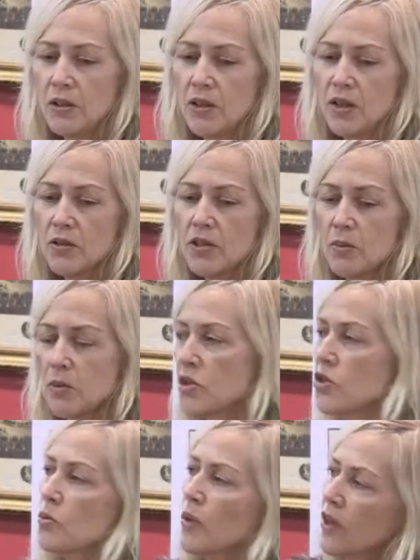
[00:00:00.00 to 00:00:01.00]
you know,
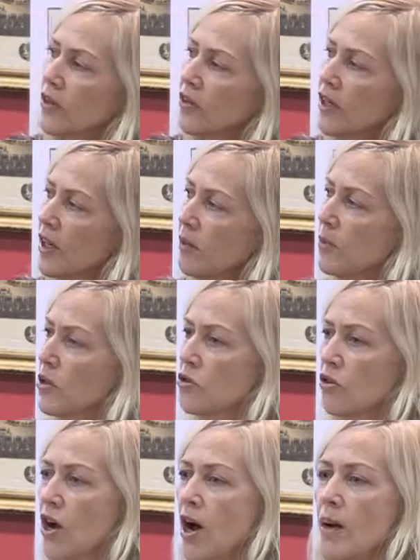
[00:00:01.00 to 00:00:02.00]
someone's sweater that had been
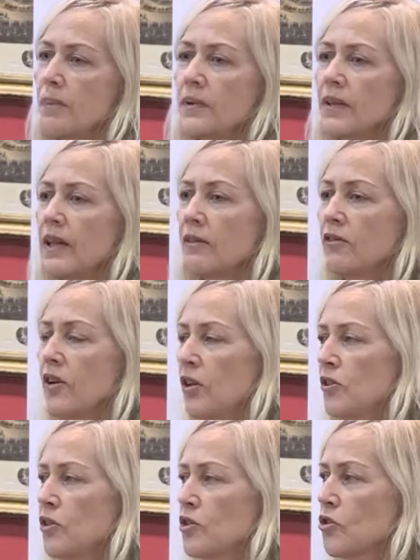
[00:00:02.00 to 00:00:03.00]
dropped, and they
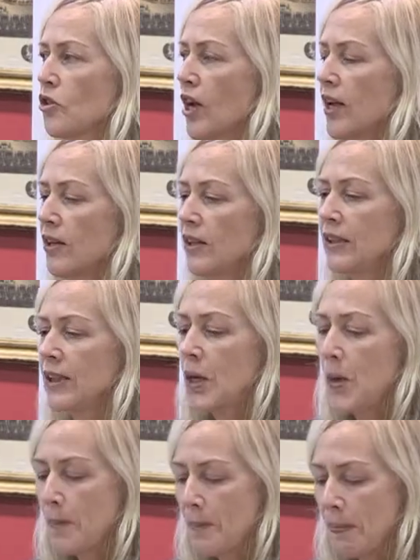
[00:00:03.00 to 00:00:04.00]
followed the trail.
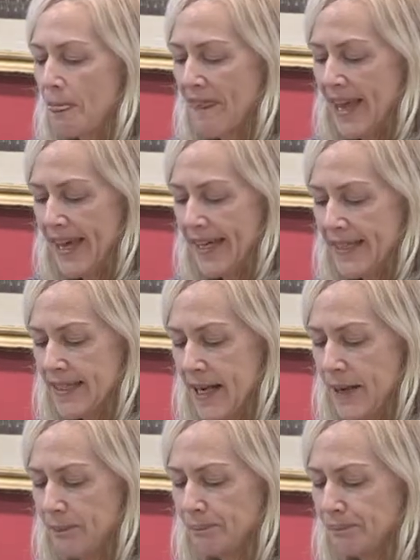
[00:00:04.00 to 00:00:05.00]
And
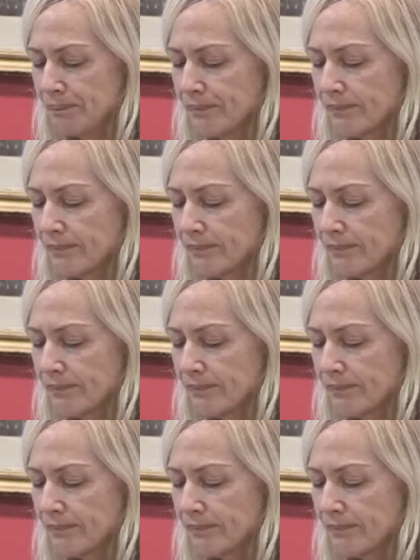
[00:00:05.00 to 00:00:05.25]
um,